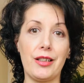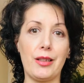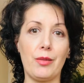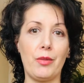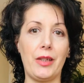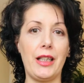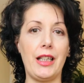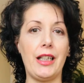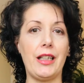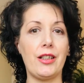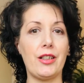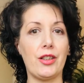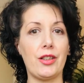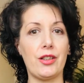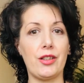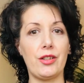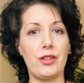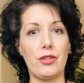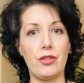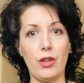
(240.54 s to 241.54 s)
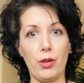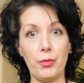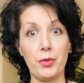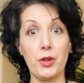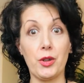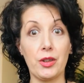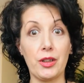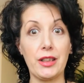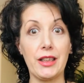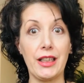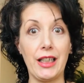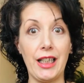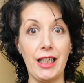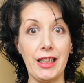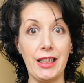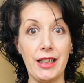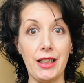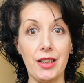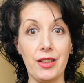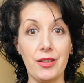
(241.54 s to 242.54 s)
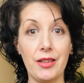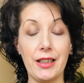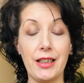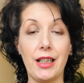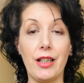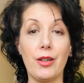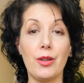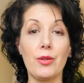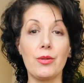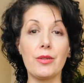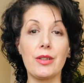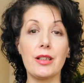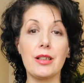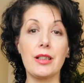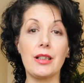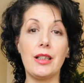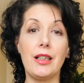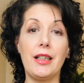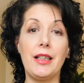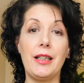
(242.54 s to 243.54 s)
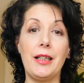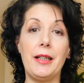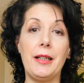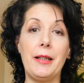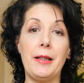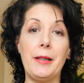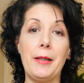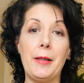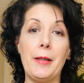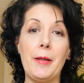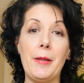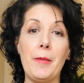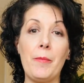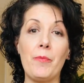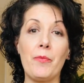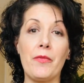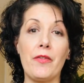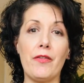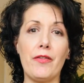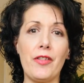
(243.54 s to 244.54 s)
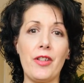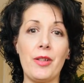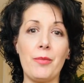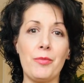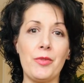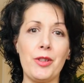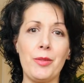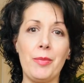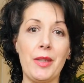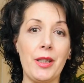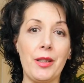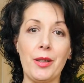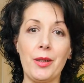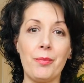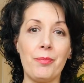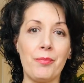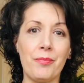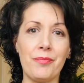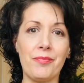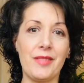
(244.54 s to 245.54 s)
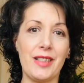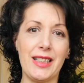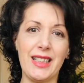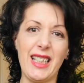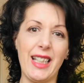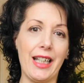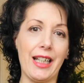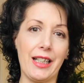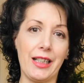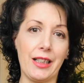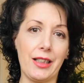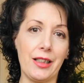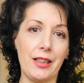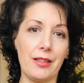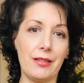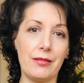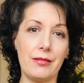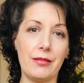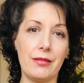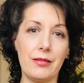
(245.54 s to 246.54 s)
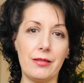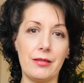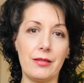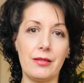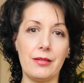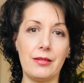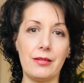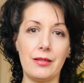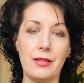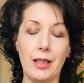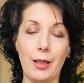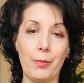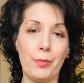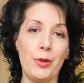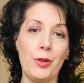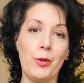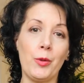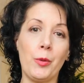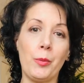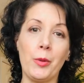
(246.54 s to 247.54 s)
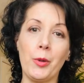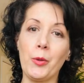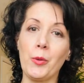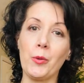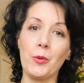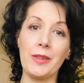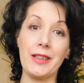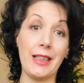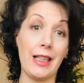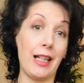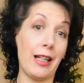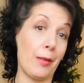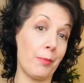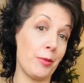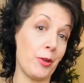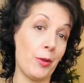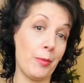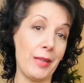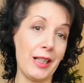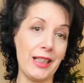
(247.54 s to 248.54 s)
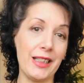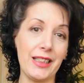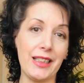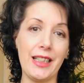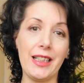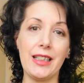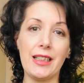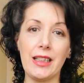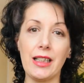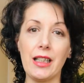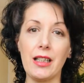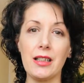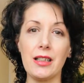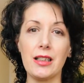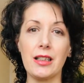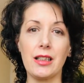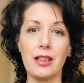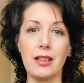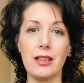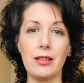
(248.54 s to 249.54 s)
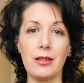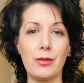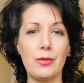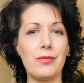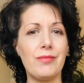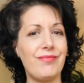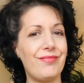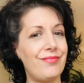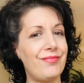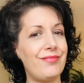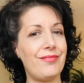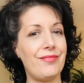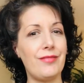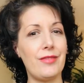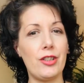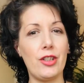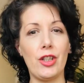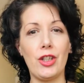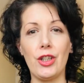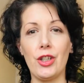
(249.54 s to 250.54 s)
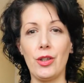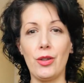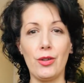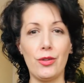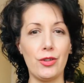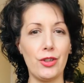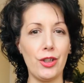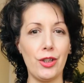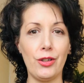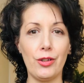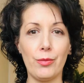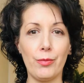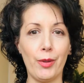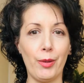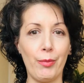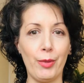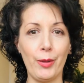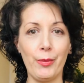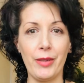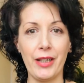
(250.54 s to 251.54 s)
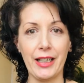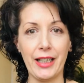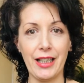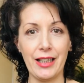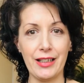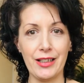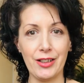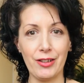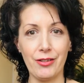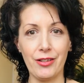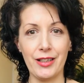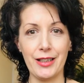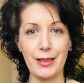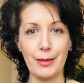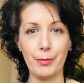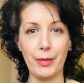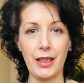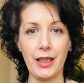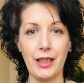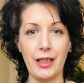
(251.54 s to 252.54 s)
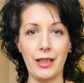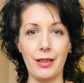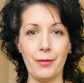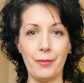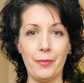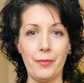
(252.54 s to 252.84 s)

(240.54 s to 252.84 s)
and we need to stop toxicating ourselves for them to become sick, abnormal. Cell abnormality is cancer. It's a huge, huge problem with cancer on this planet.